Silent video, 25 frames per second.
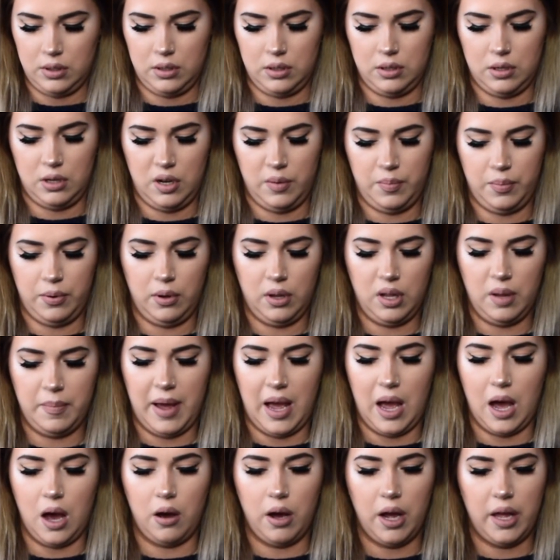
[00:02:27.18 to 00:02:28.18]
And you pull them
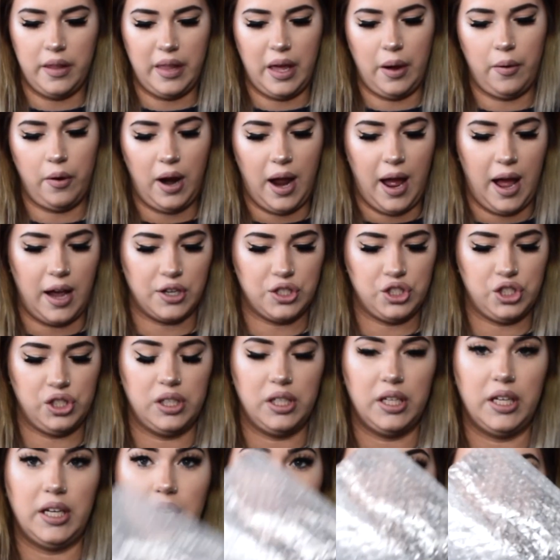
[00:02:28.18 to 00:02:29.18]
out. And they were
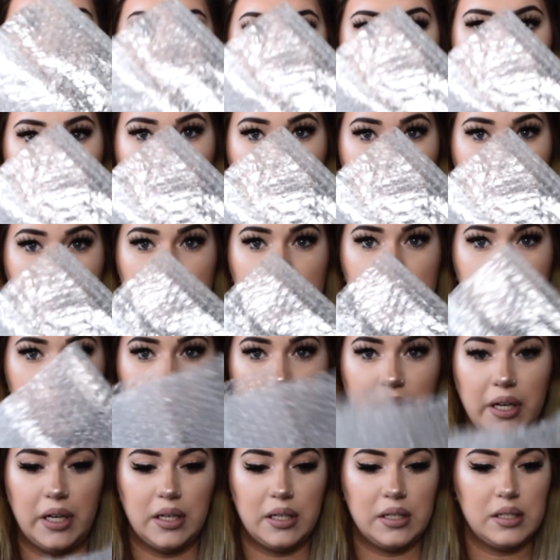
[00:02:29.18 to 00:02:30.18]
actually in this,
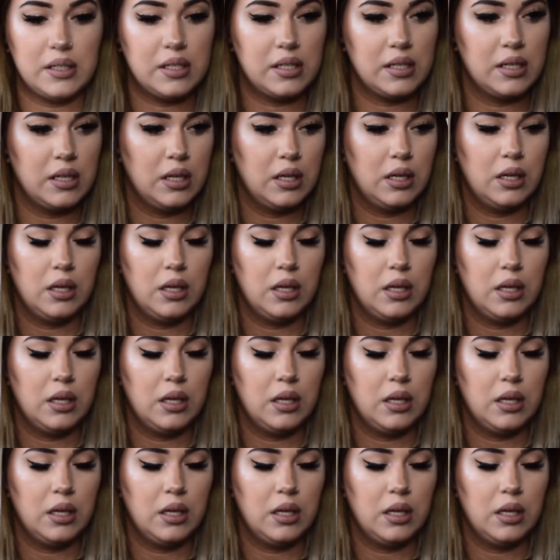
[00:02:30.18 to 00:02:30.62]
but...